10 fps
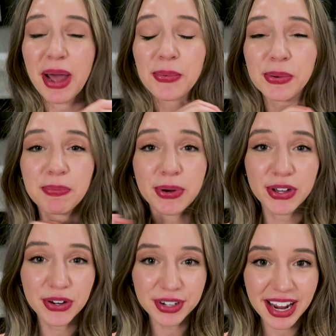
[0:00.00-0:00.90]
I will
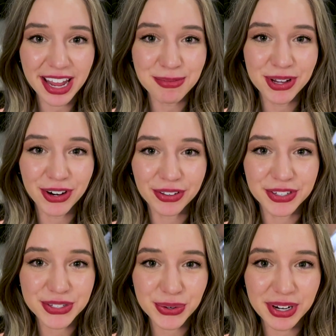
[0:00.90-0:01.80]
put your name here on
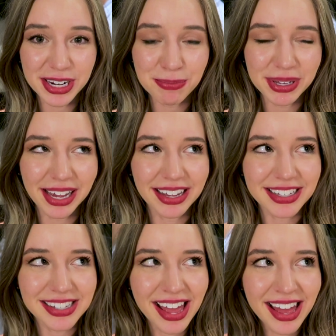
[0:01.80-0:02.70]
the screen because